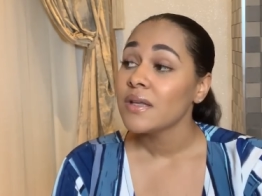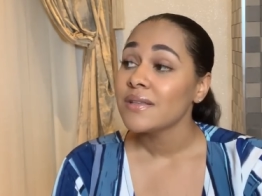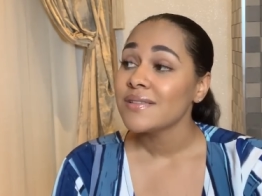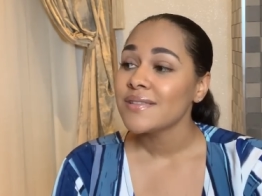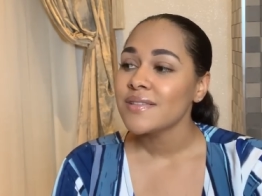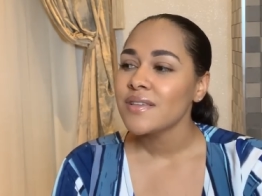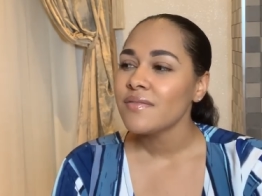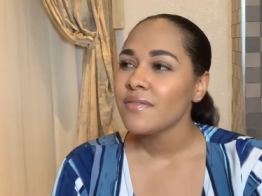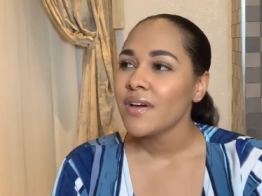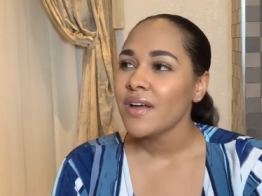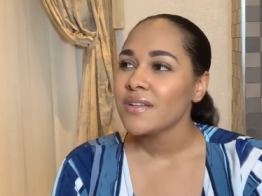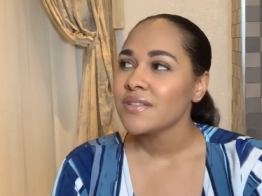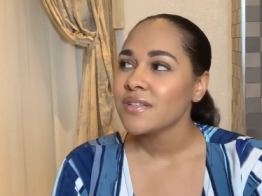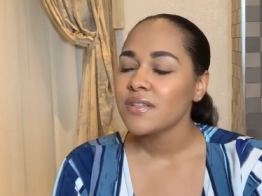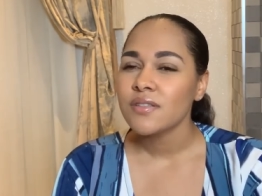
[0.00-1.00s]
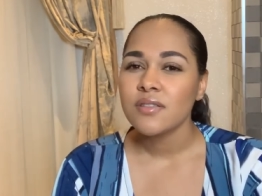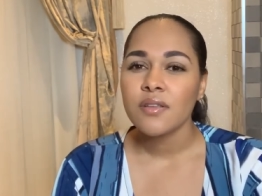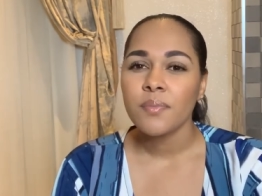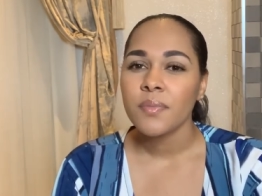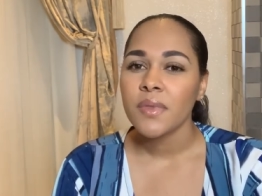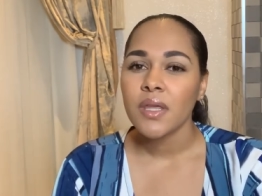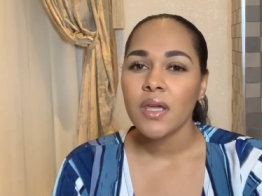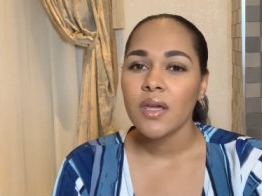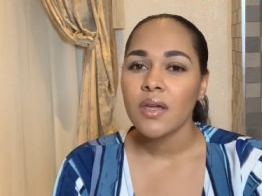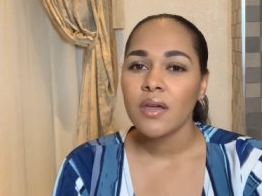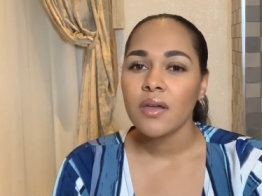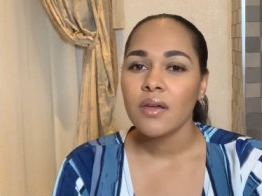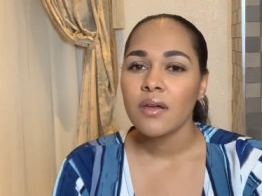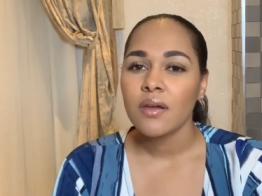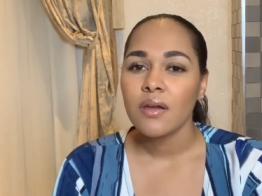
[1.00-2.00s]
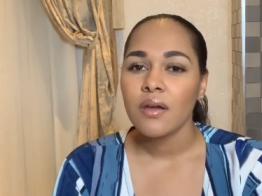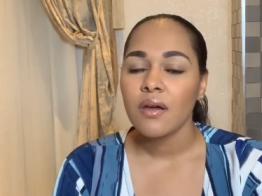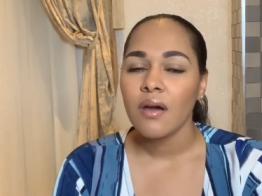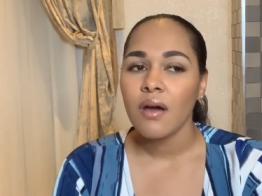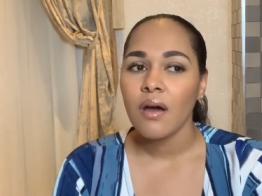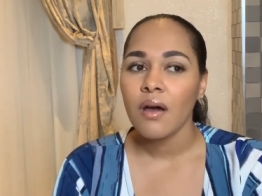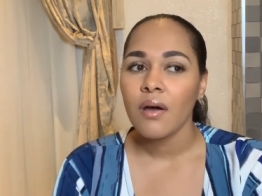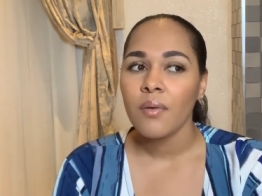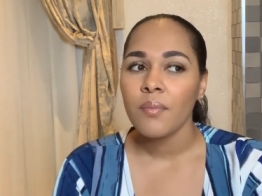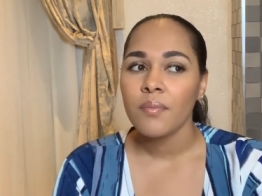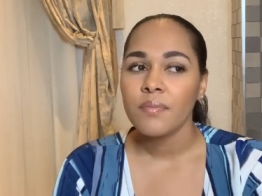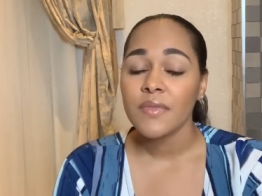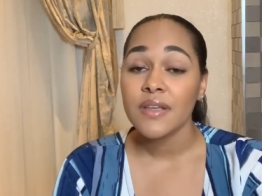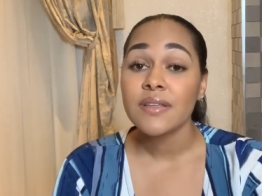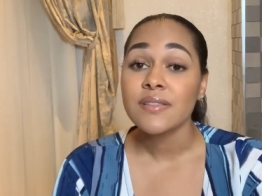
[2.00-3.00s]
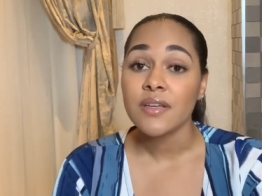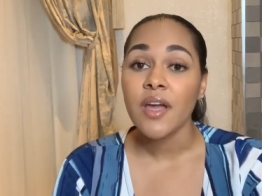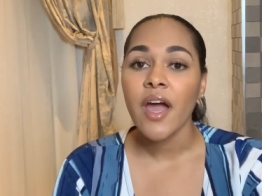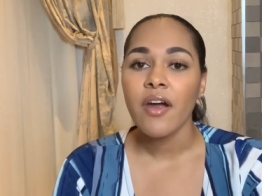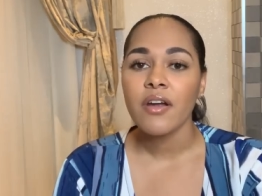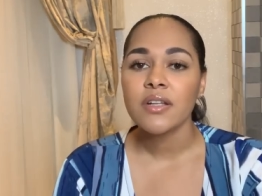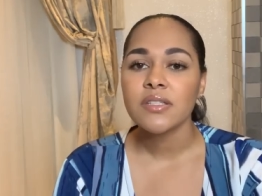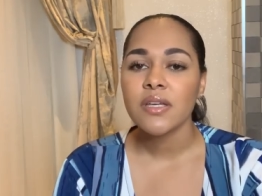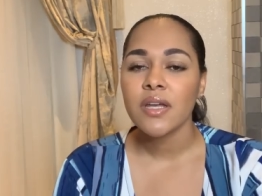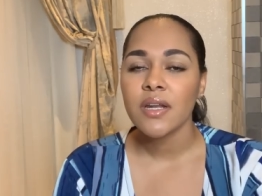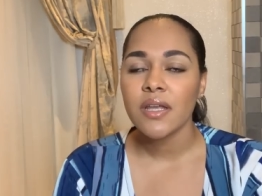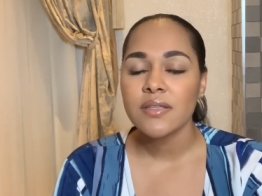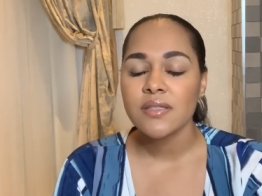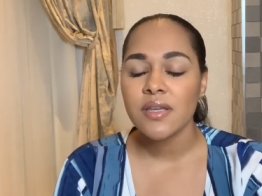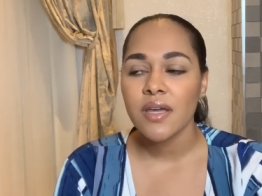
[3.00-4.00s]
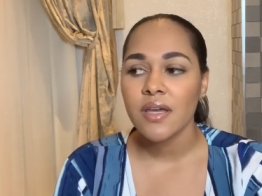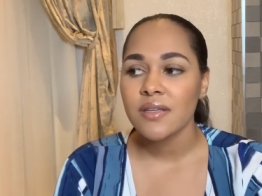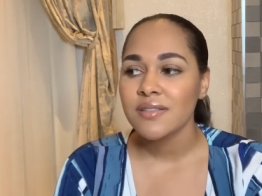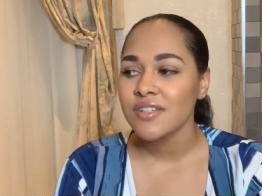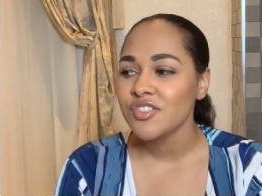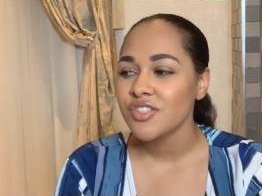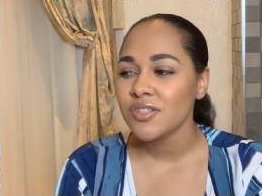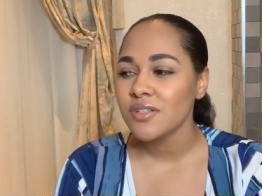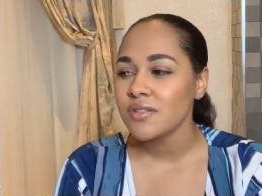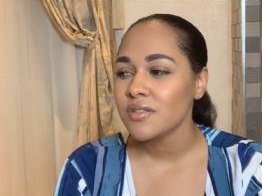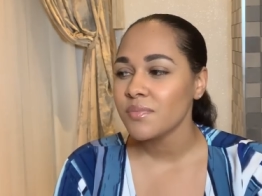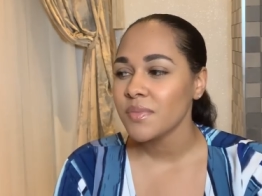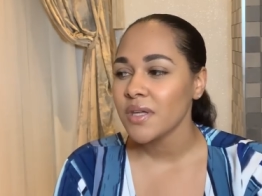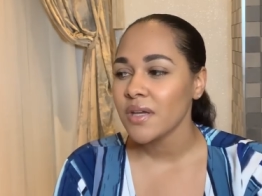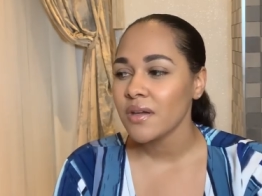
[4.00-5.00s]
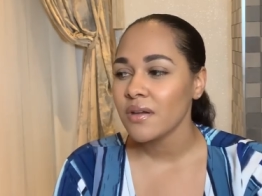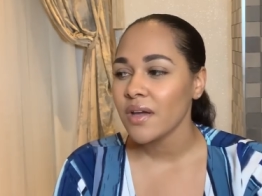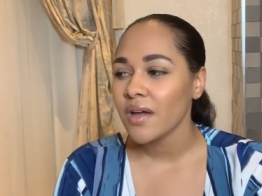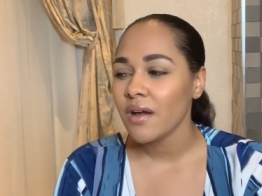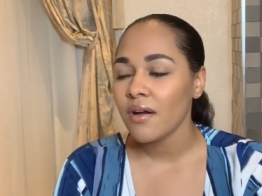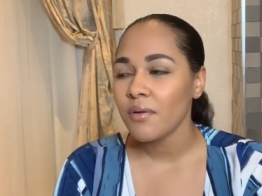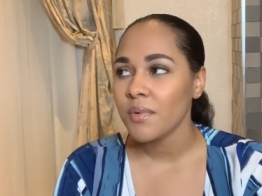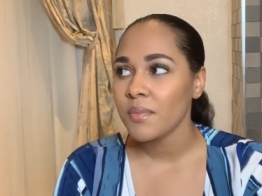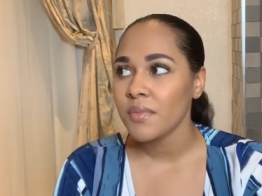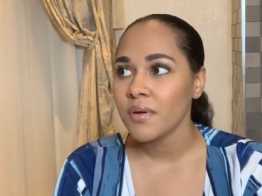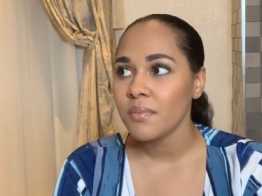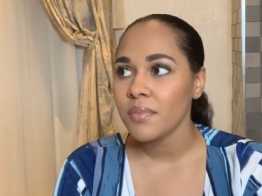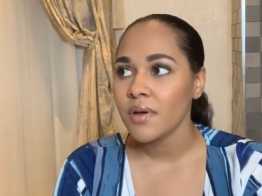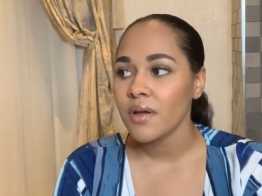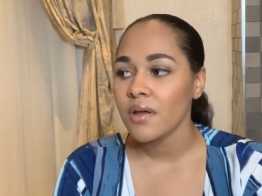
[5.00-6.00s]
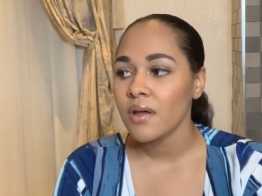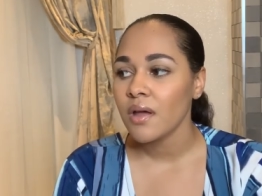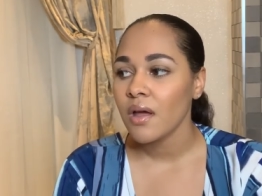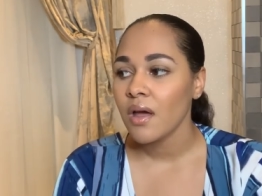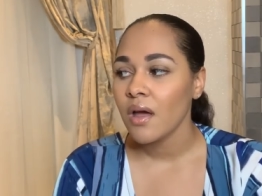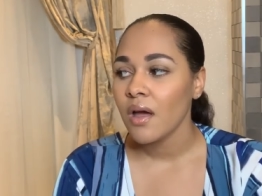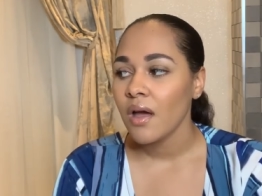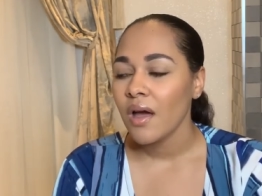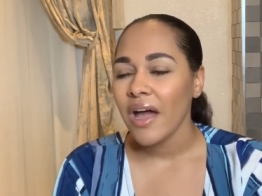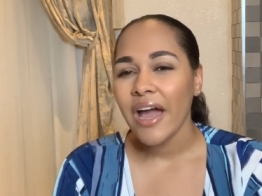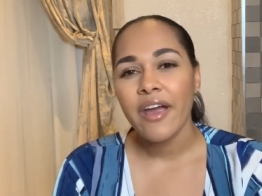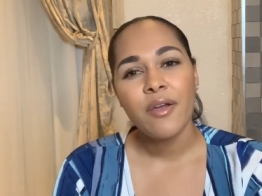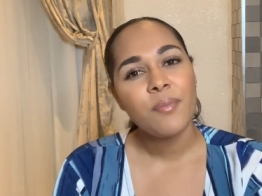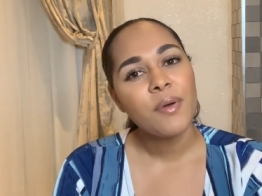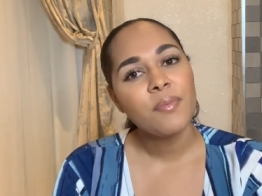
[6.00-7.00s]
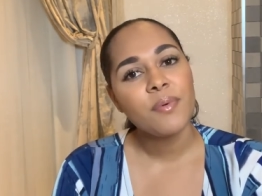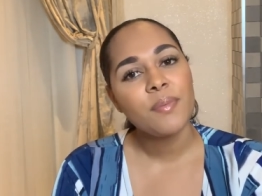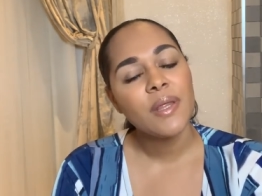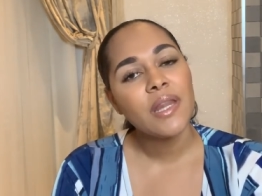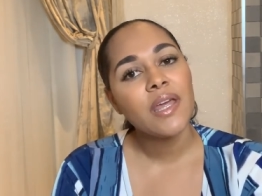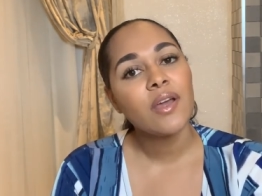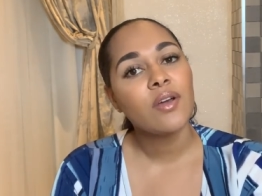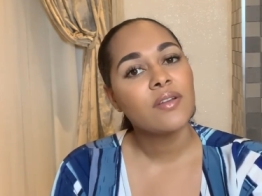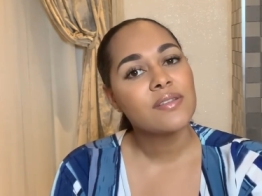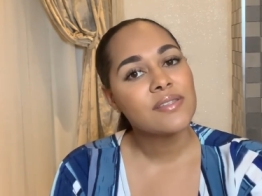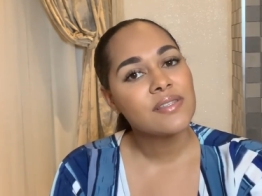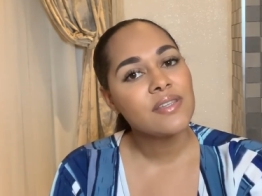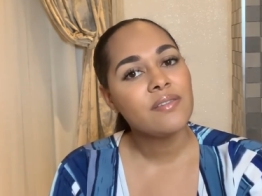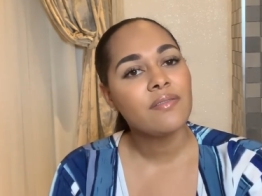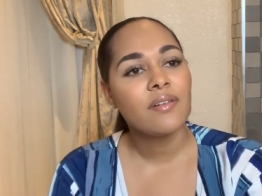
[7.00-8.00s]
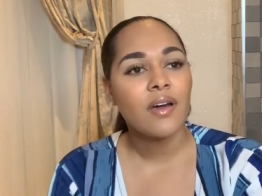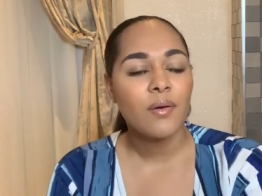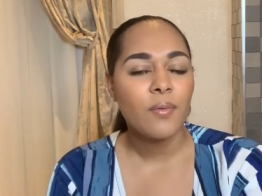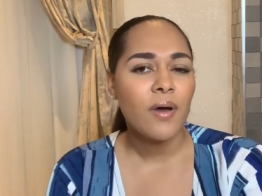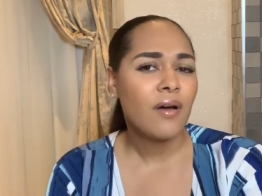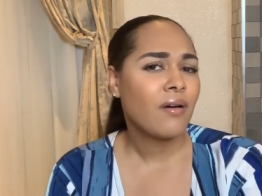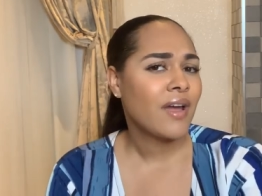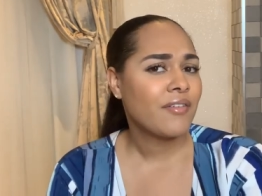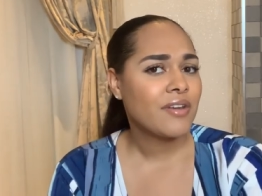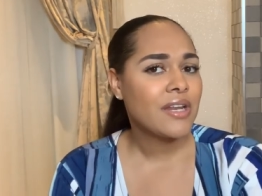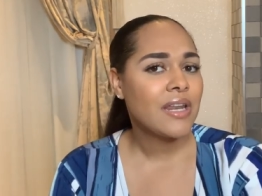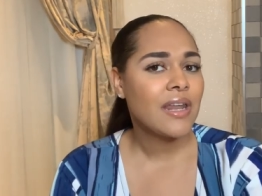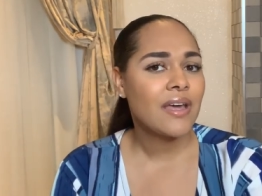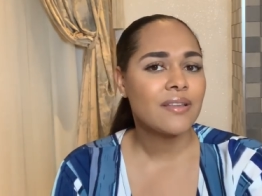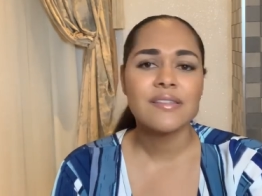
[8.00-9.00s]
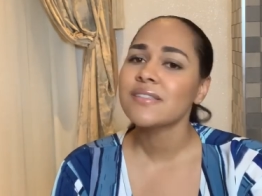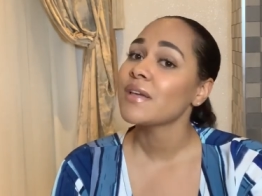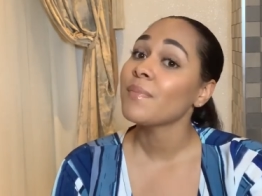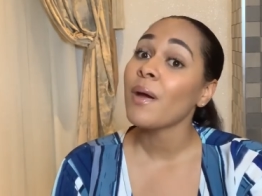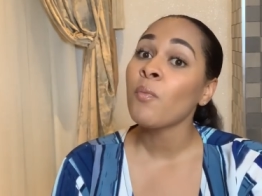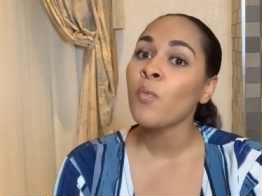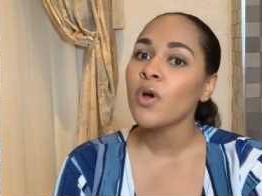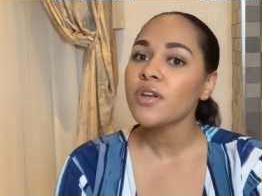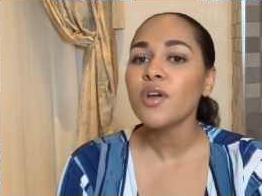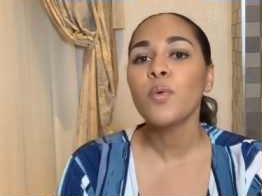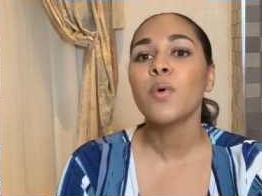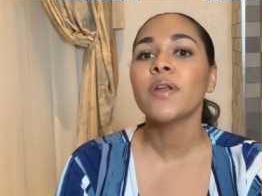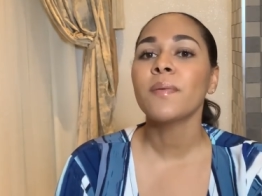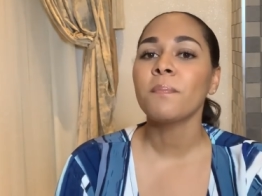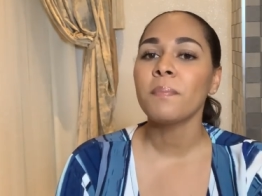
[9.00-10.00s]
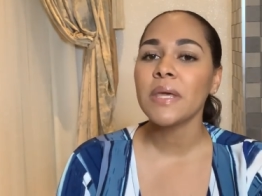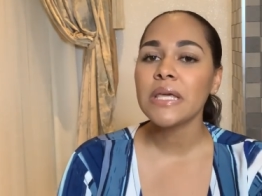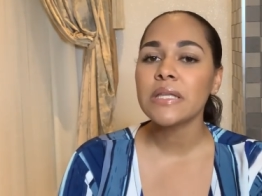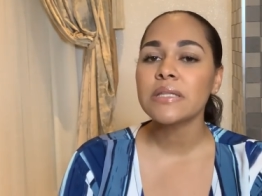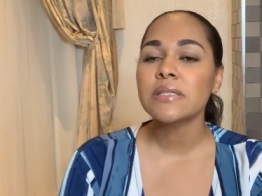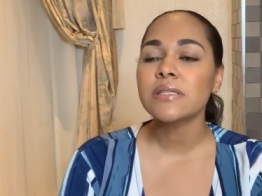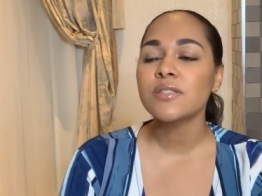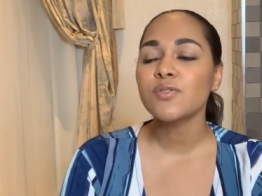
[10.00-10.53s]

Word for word: Ziva did something. Um, there is a character in NCIS and she did something, I can't remember, but I remember being like, Ziva, wow, I really like this name. I wonder what it means.